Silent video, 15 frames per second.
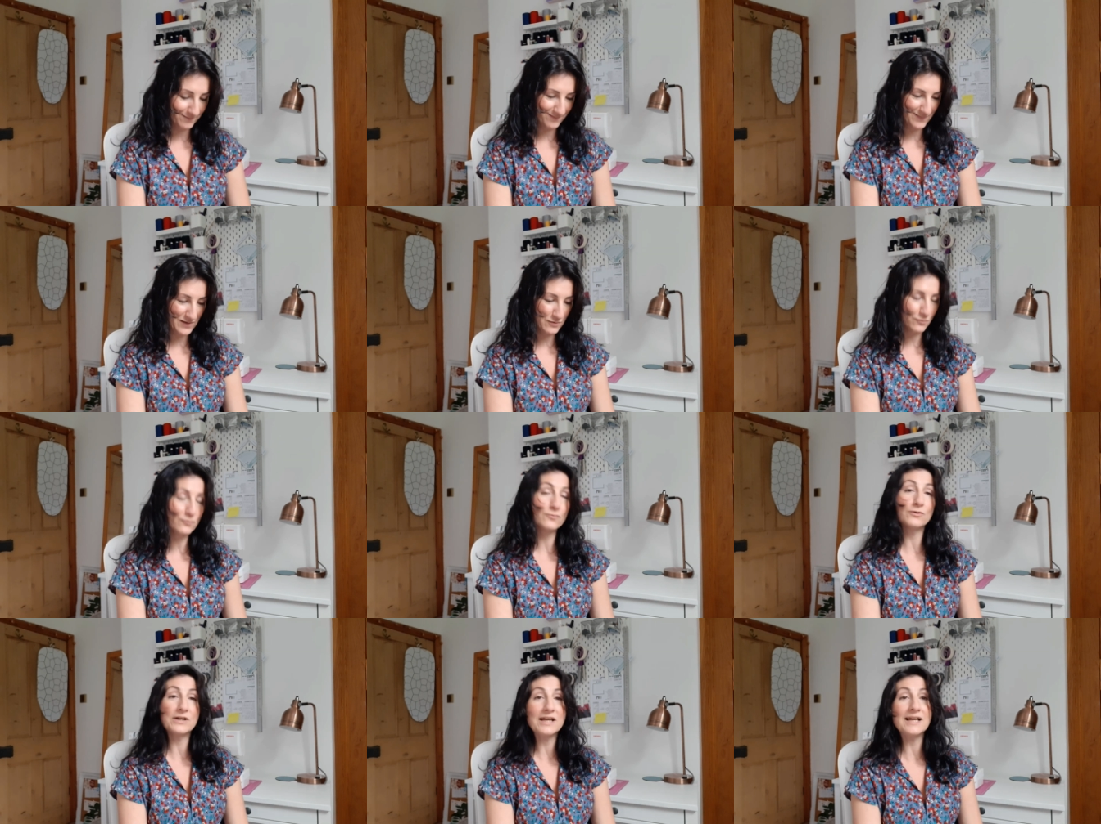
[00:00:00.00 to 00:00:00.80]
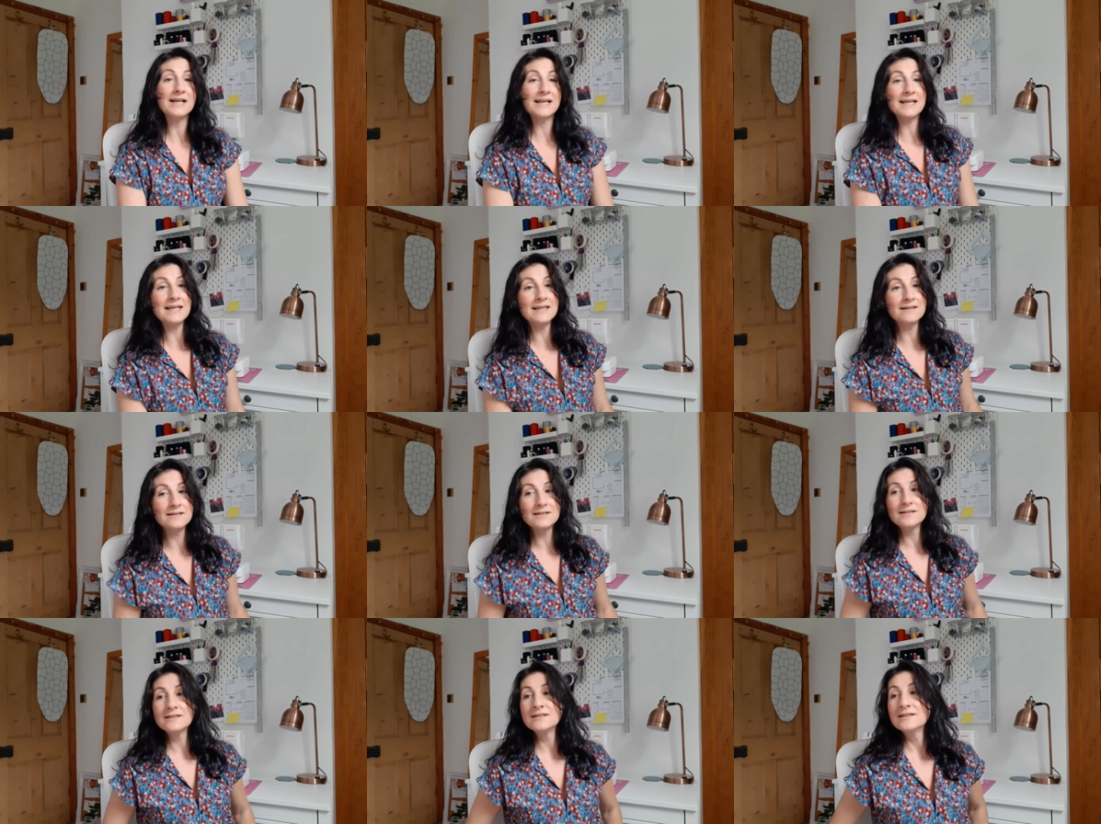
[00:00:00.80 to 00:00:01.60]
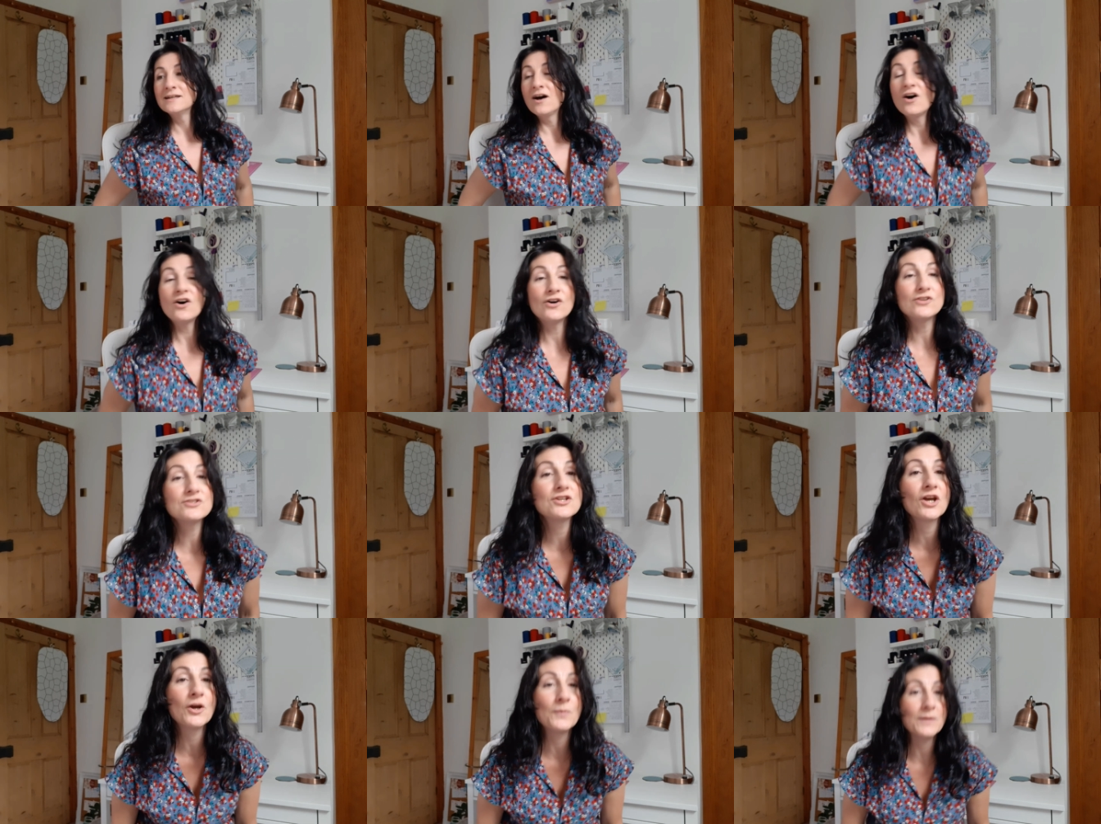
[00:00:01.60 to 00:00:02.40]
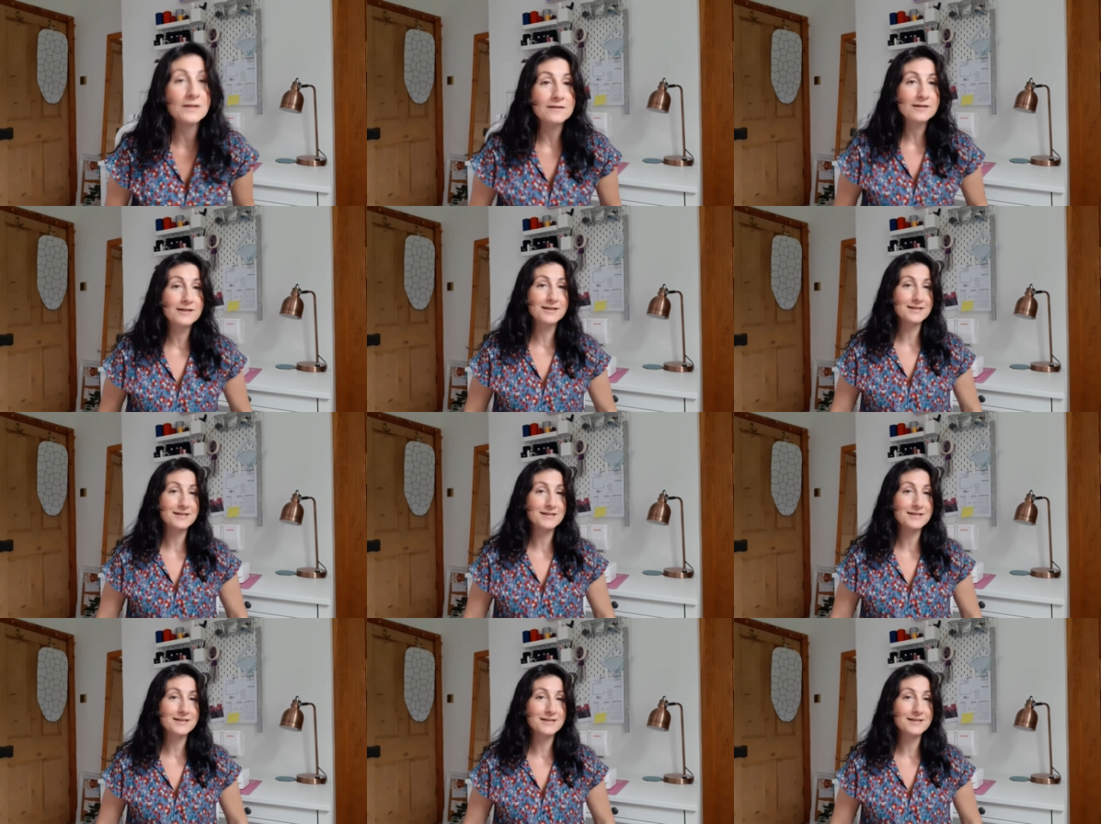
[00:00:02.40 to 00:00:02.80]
was really hard going.